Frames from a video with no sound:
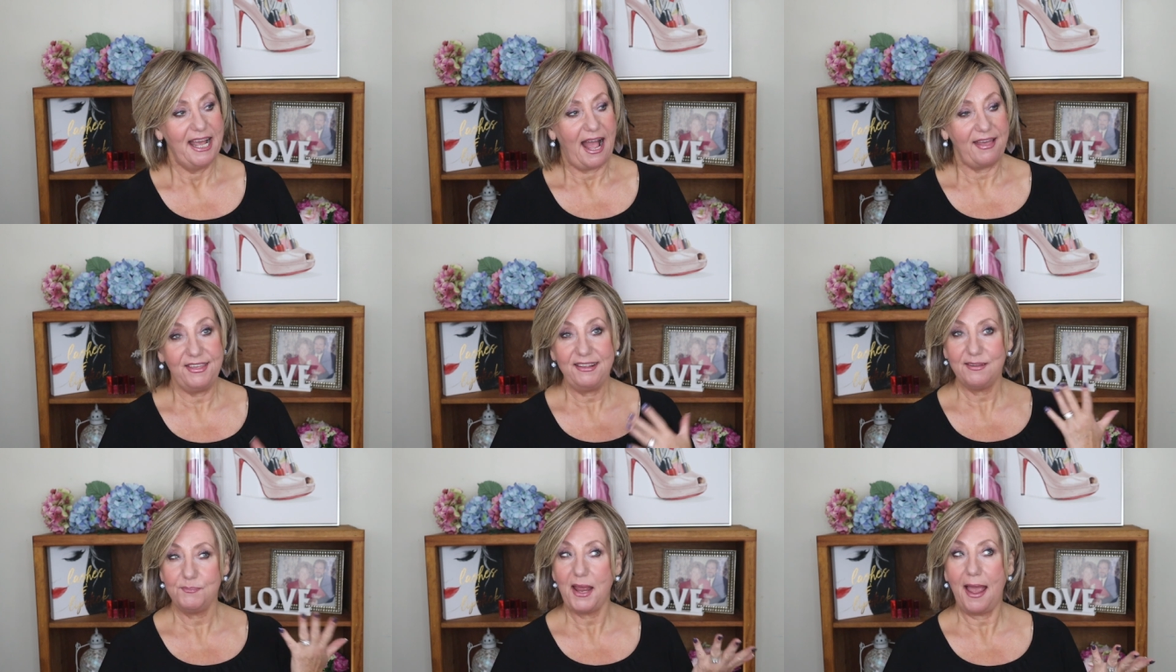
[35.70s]
I
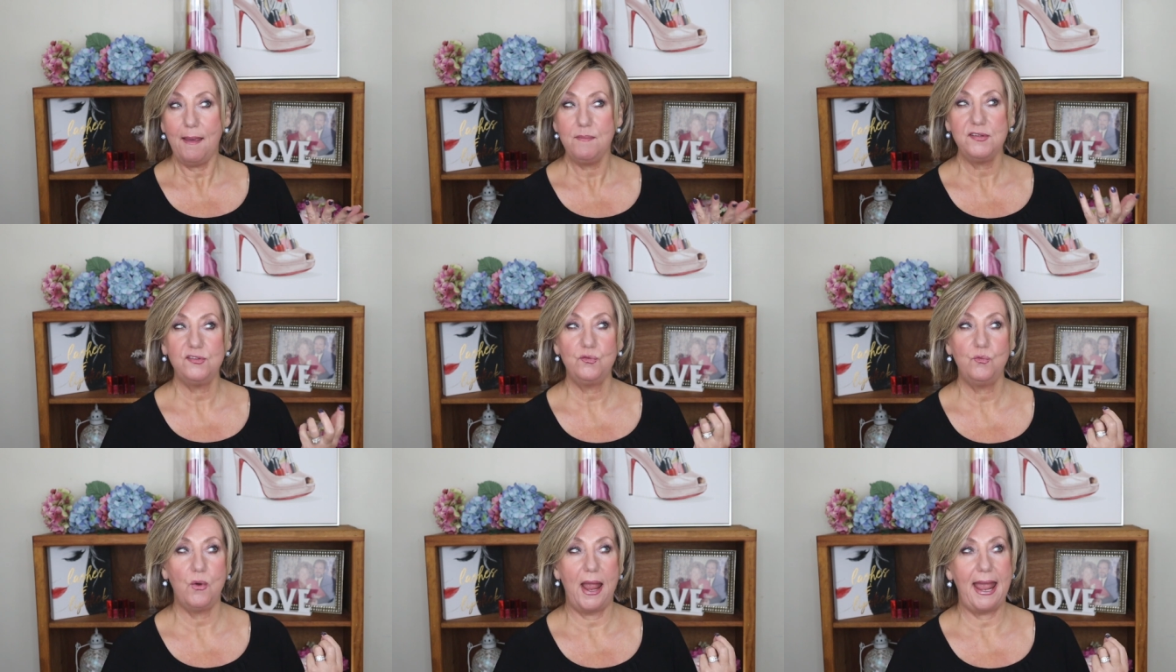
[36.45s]
think sometimes
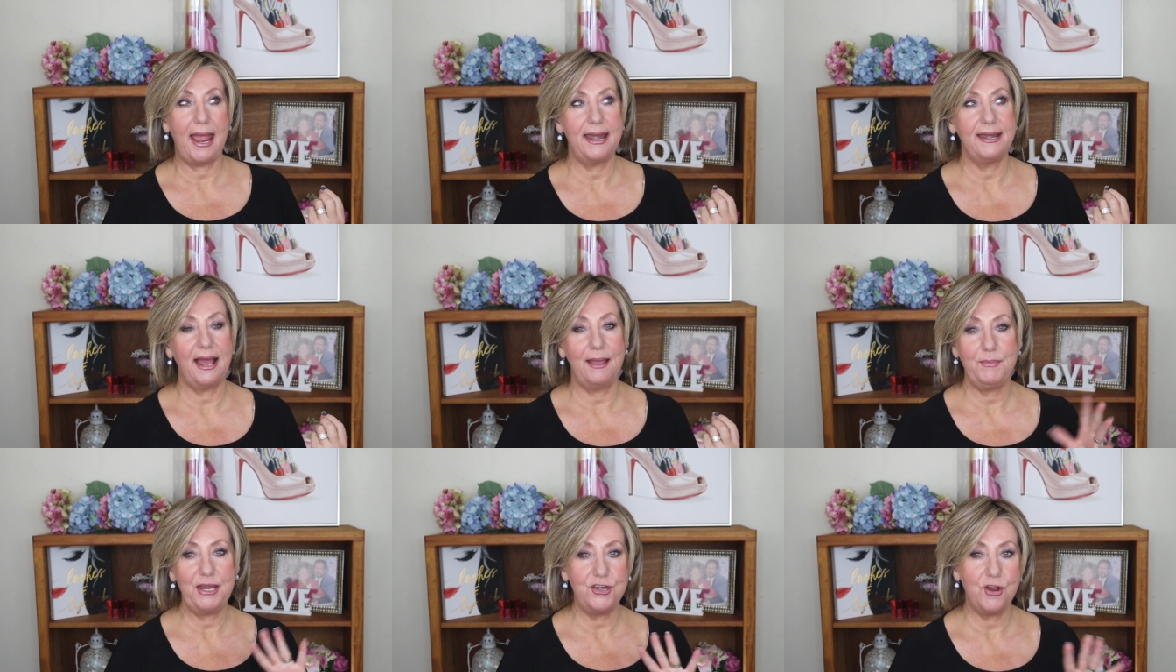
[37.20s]
when,
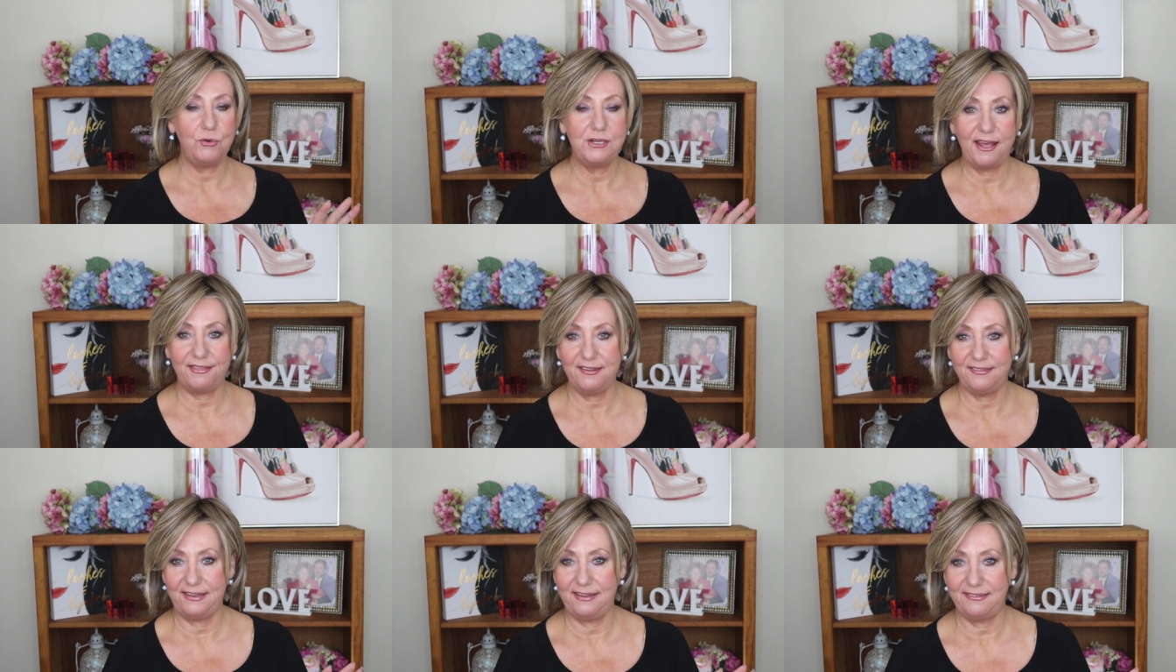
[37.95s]
I mean, no death
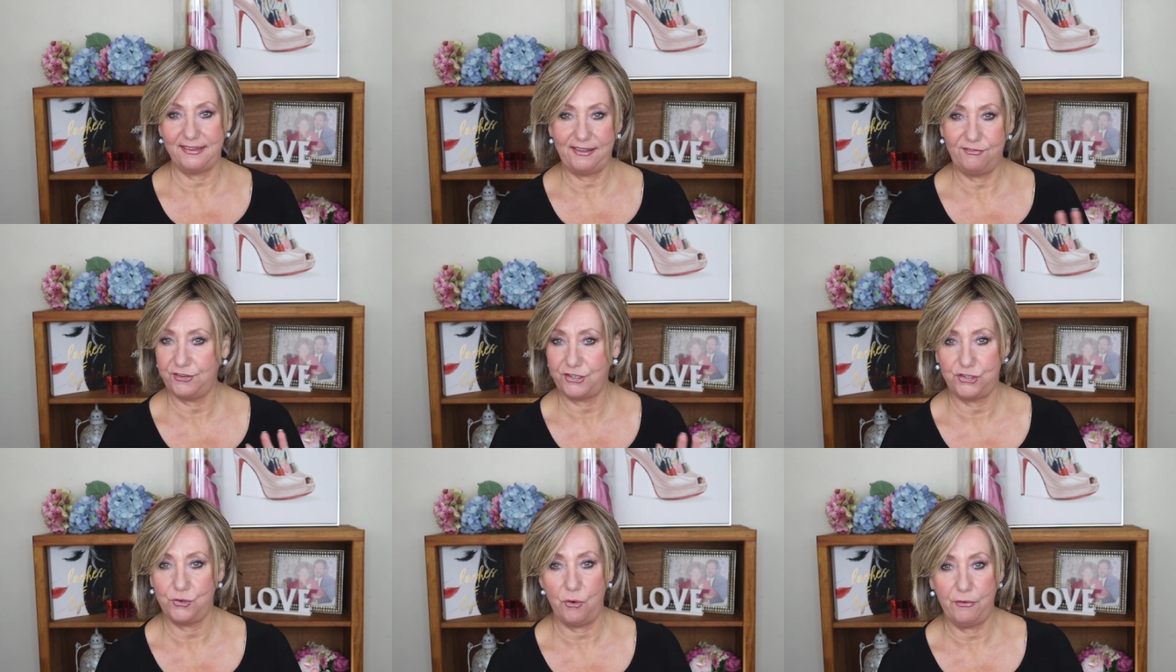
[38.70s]
is easy for
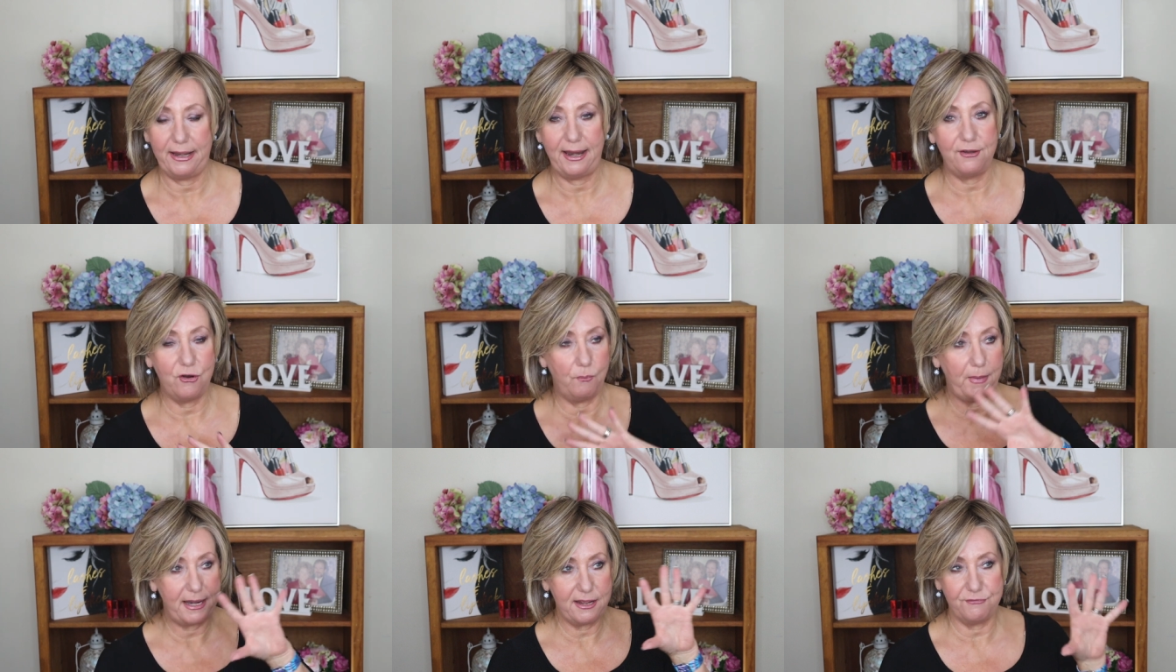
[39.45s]
sure, and I know
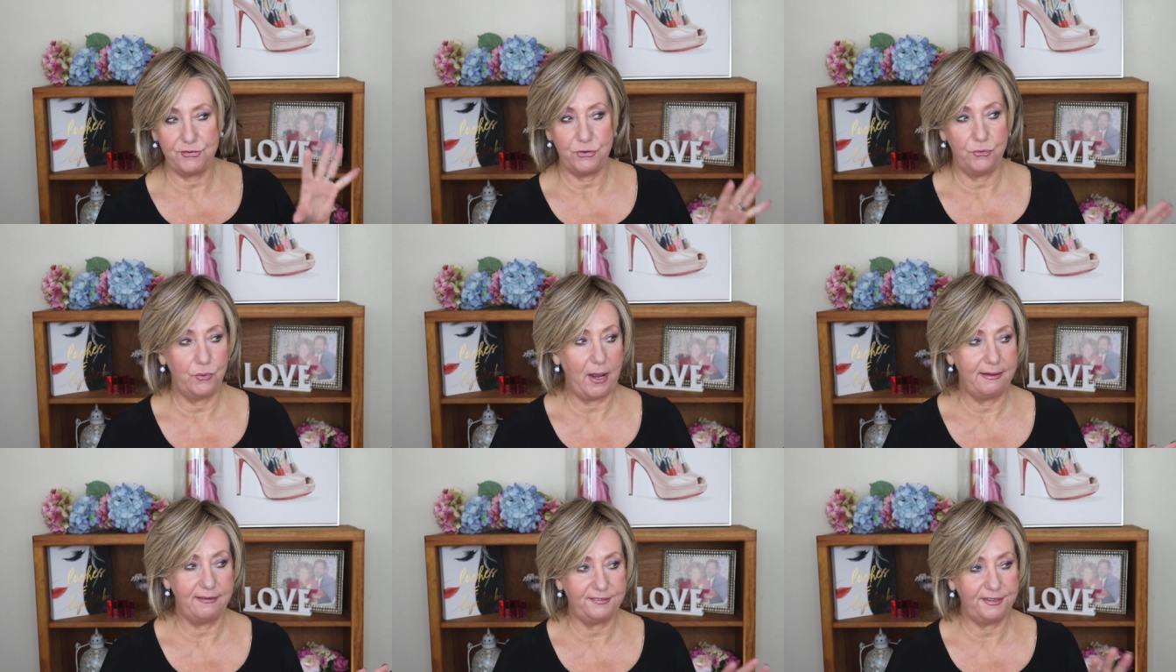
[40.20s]
many of you
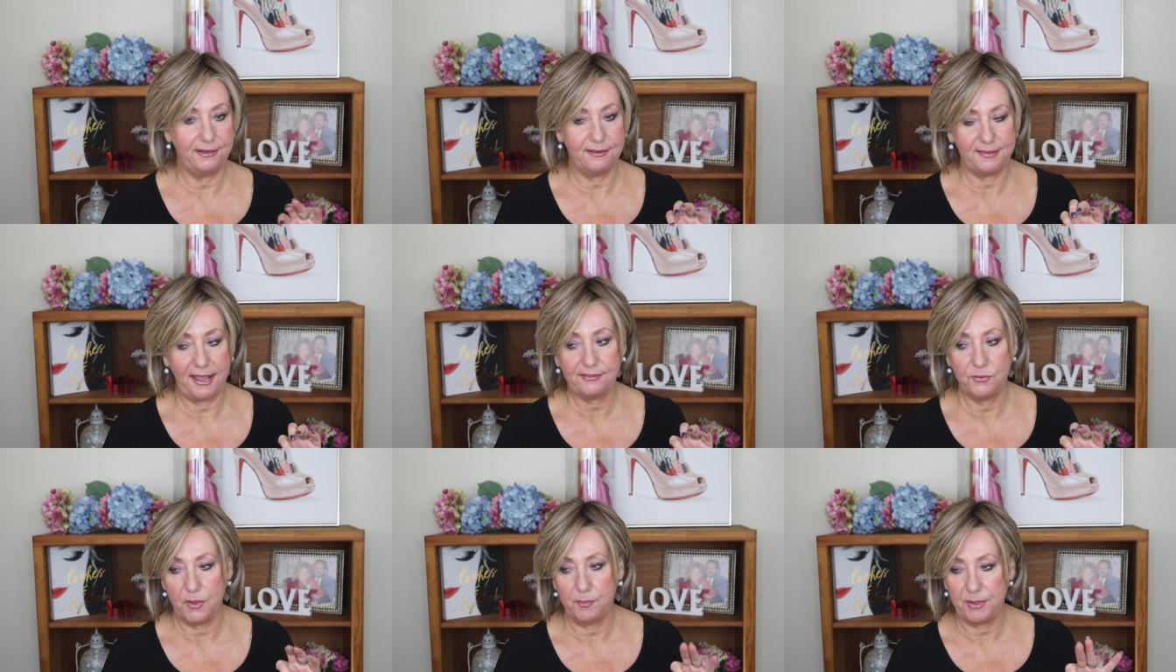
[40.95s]
understand
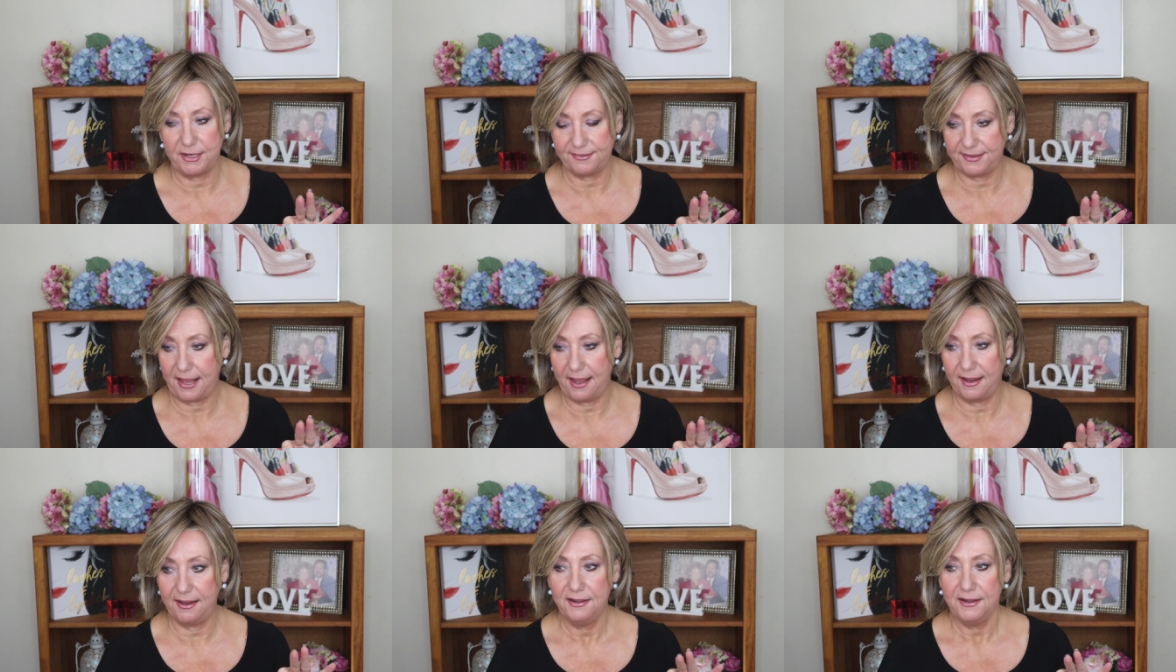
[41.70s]
exactly what I'm going to
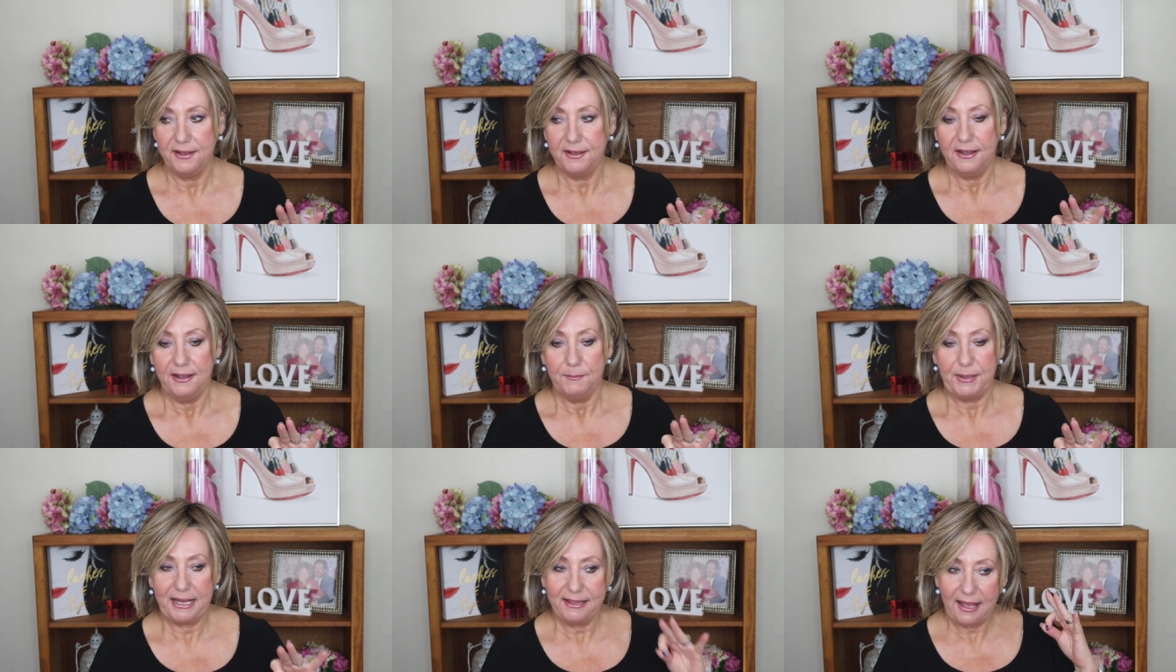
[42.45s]
say,
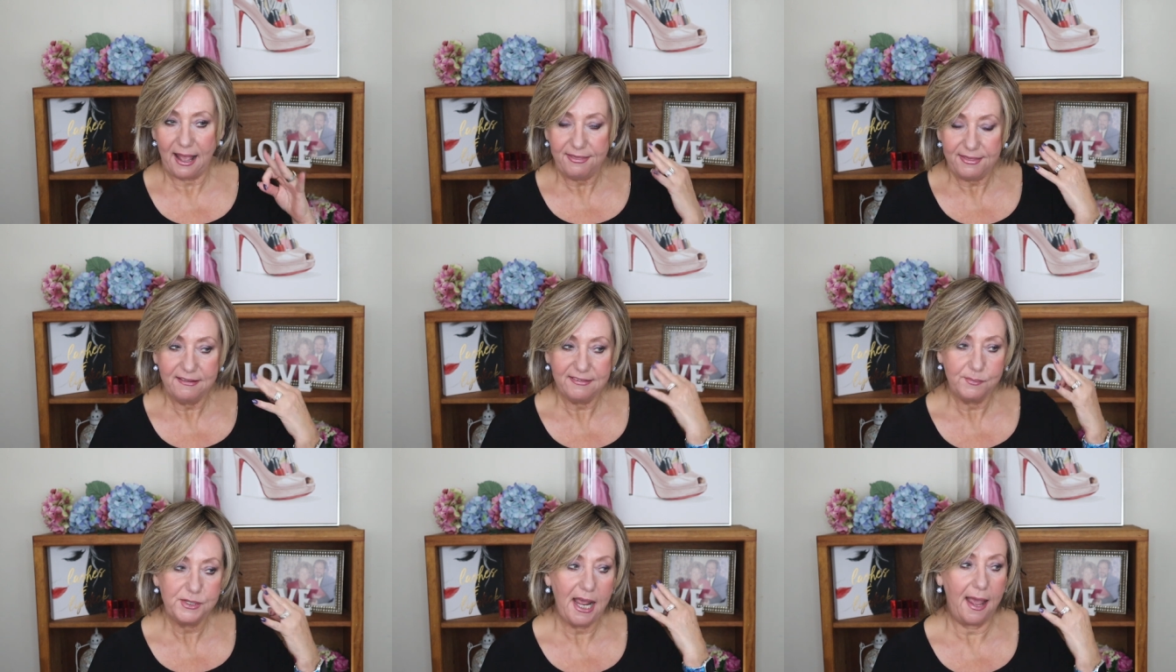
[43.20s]
but I think
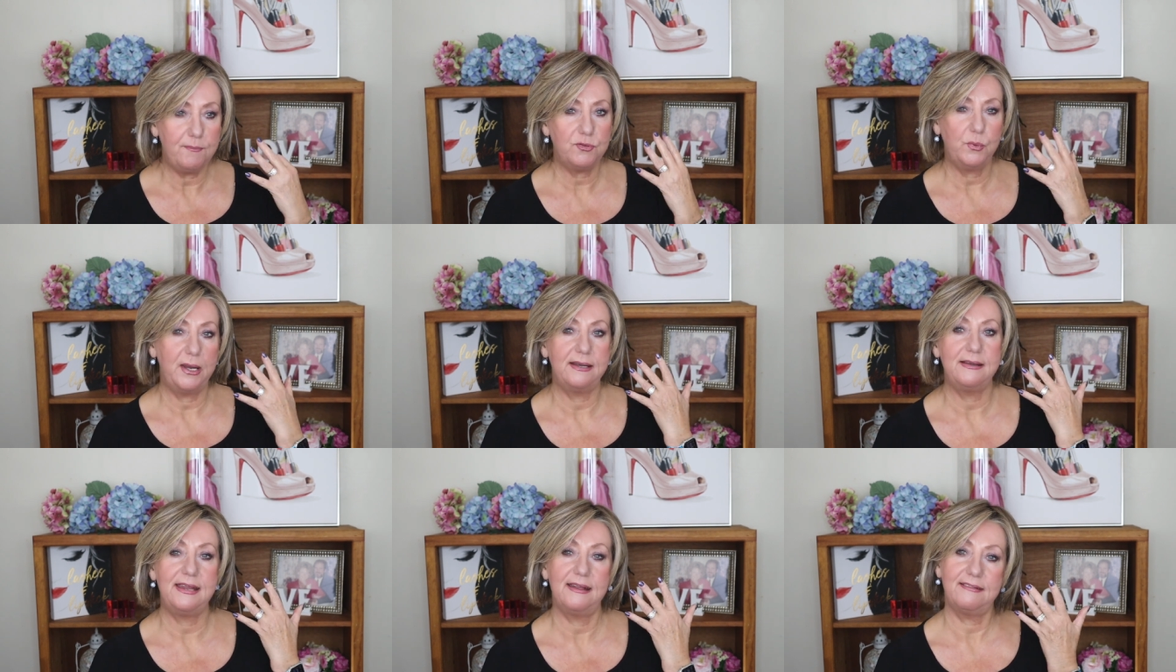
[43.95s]
sometimes
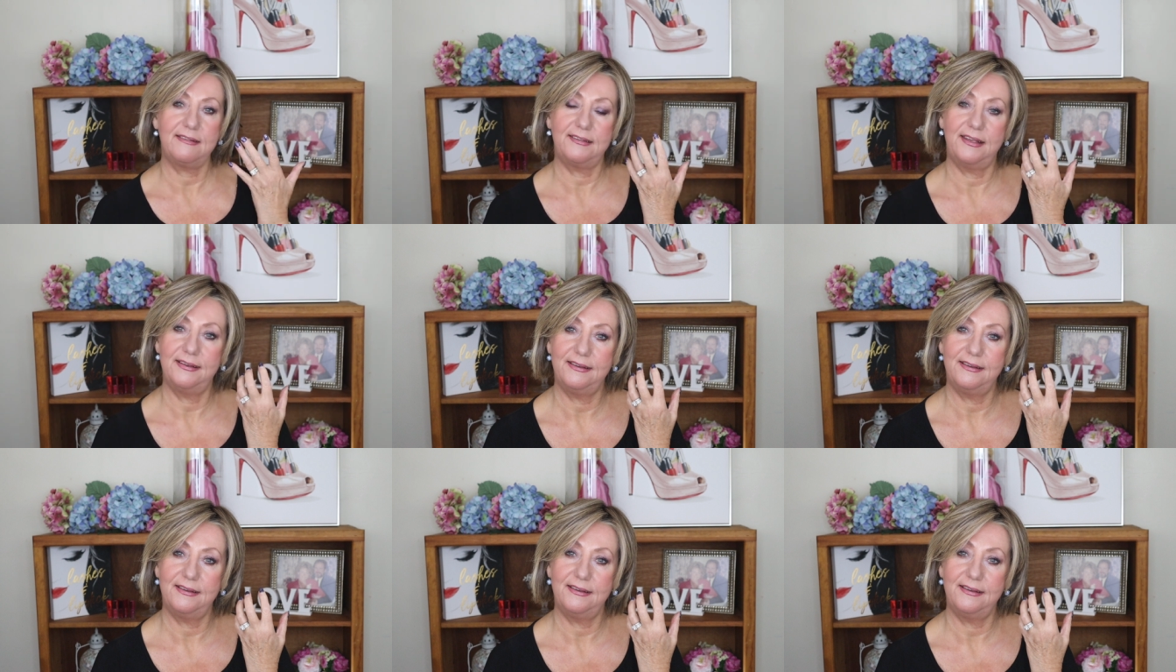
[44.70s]
when it's